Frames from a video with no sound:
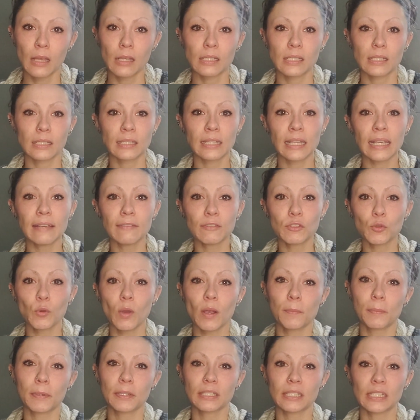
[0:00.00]
Slaves who
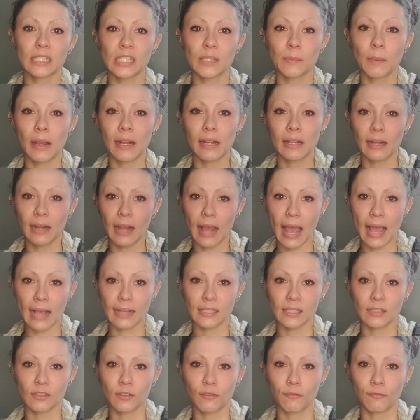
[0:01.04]
had participated in
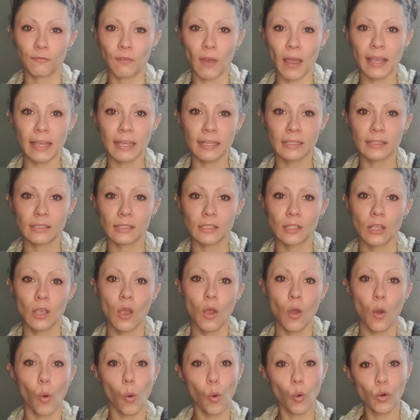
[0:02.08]
acts of defiance
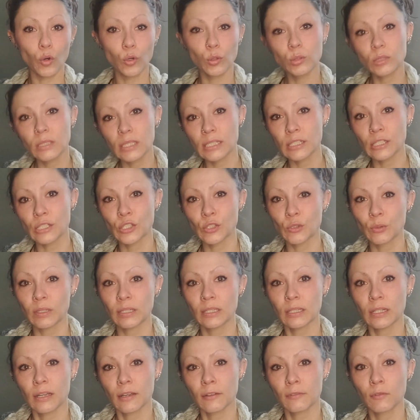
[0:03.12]
or who didn't do
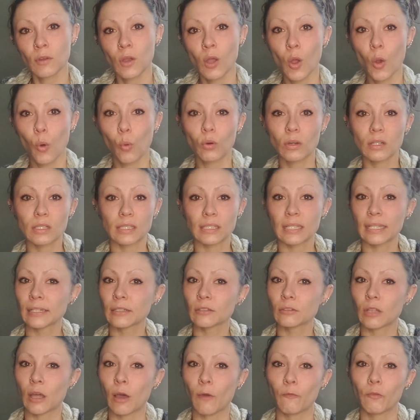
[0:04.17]
enough were
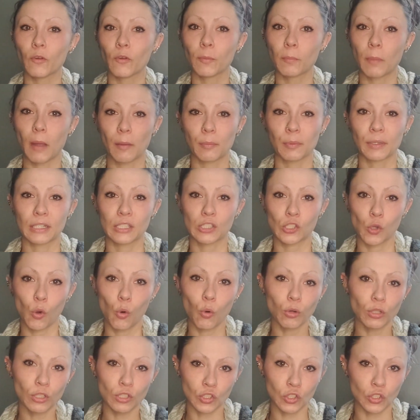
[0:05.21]
singled out for public
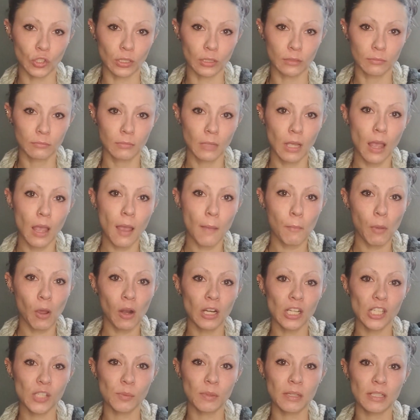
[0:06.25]
torture.
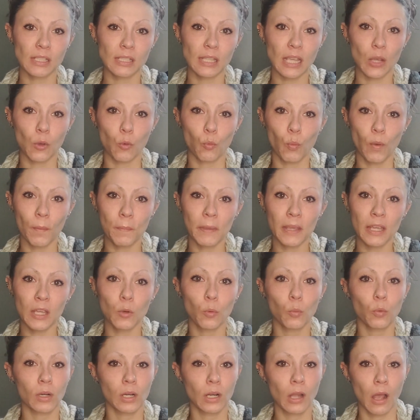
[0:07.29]
Punishments like
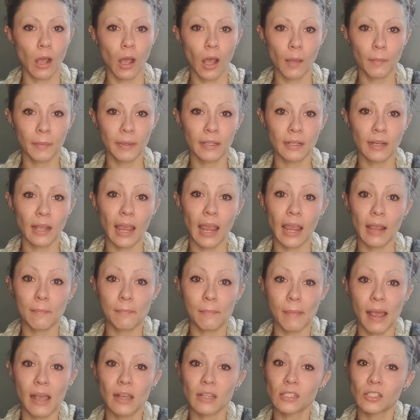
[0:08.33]
whipping were common,
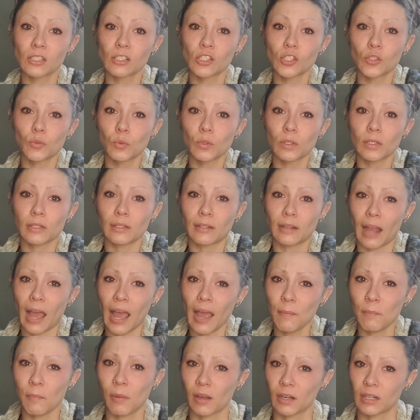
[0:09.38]
and masters were
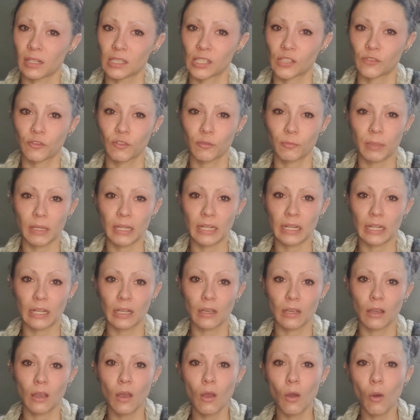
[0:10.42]
not punished for
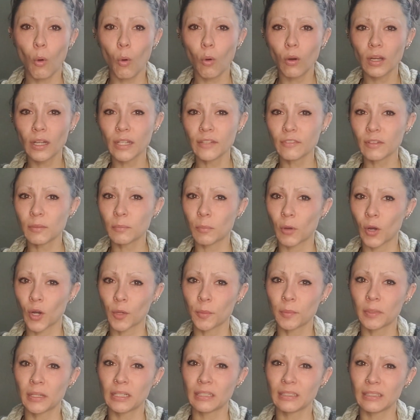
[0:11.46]
beating or even
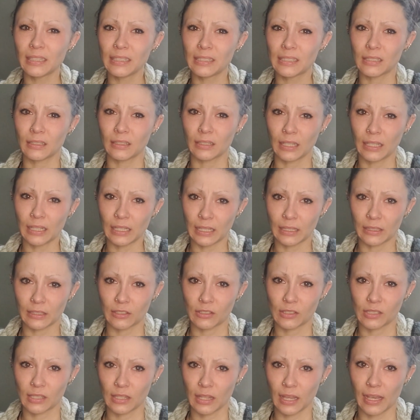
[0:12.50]
permanently deleting
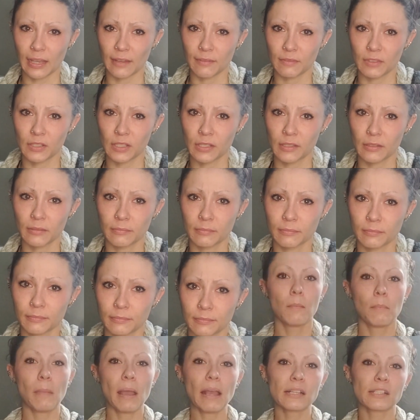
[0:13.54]
their slaves.
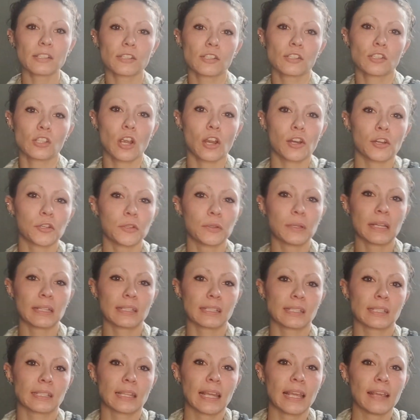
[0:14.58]
Masters argued
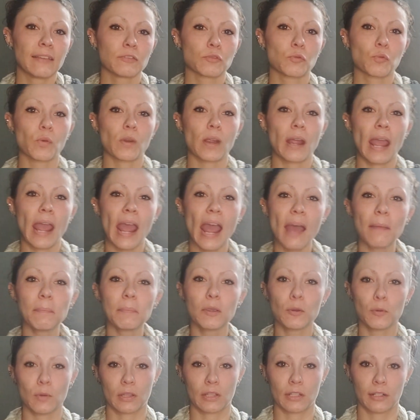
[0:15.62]
that slaves were
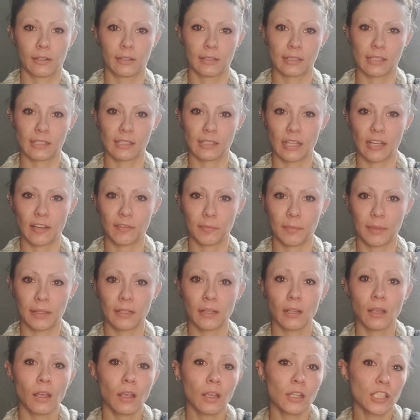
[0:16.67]
happy with their
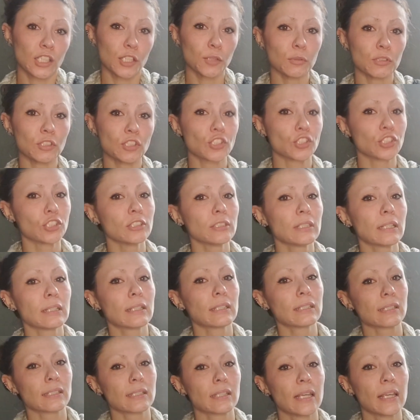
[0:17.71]
enslavement to ensure that
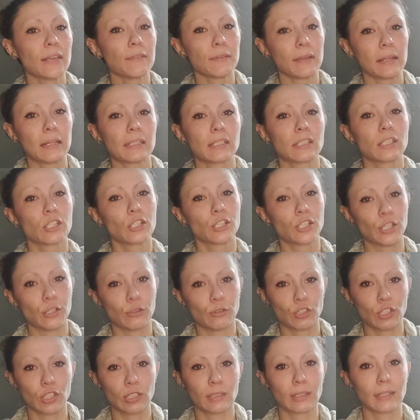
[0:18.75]
the slave
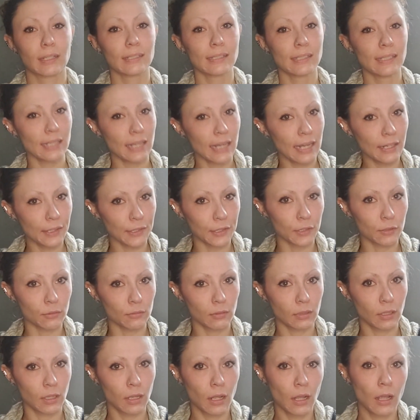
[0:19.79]
institution
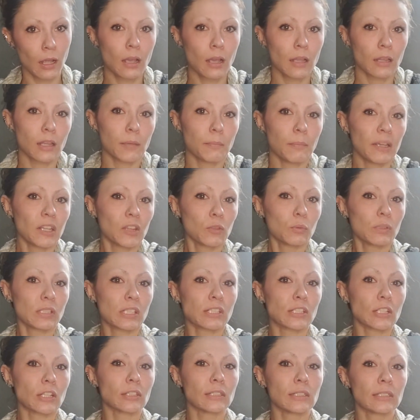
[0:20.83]
continued. The myth was
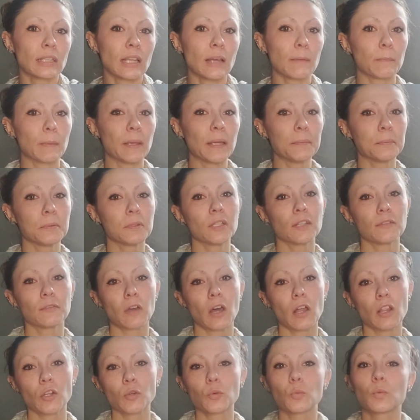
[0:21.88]
started that people of
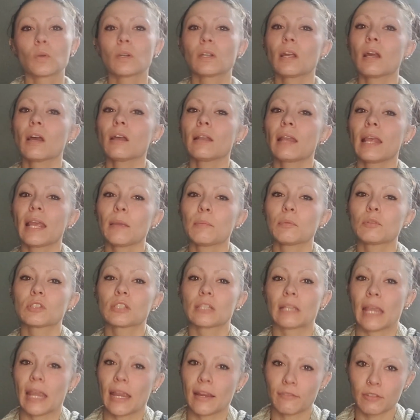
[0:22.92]
color were unable
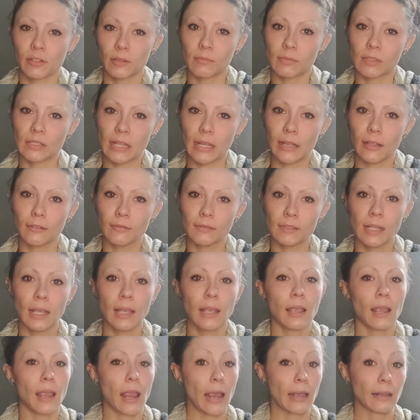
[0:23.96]
to care for themselves
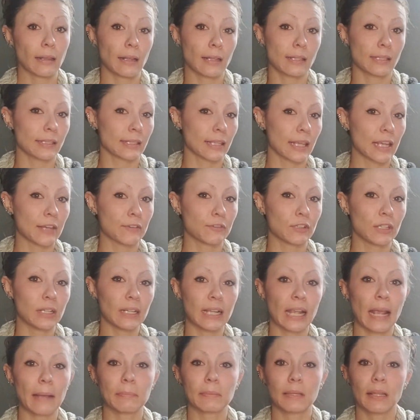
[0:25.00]
and that slavery
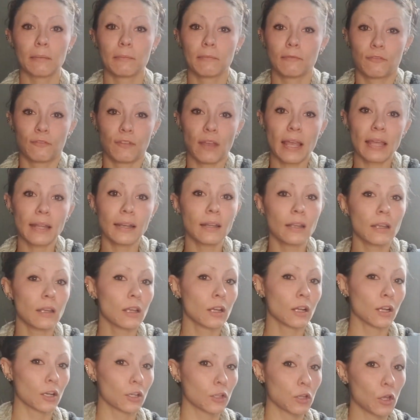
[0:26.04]
kept them fed,
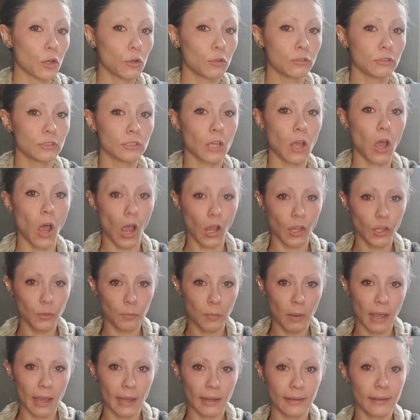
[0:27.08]
clothed,
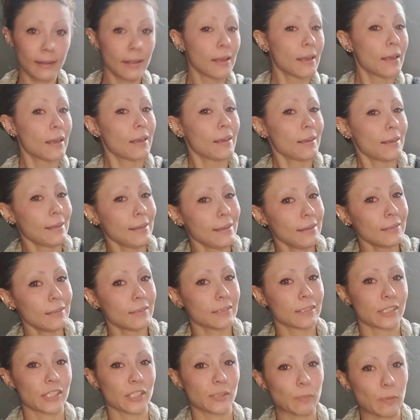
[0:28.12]
occupied,
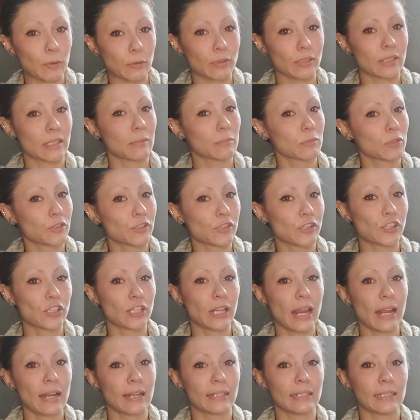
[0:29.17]
and exposed them to
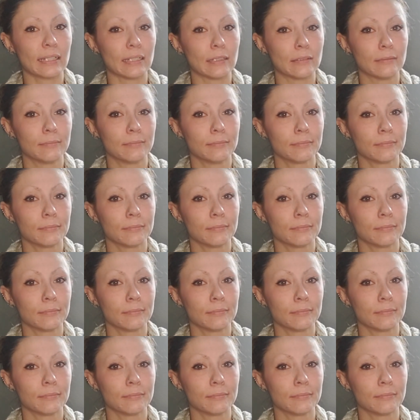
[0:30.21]
Christianity.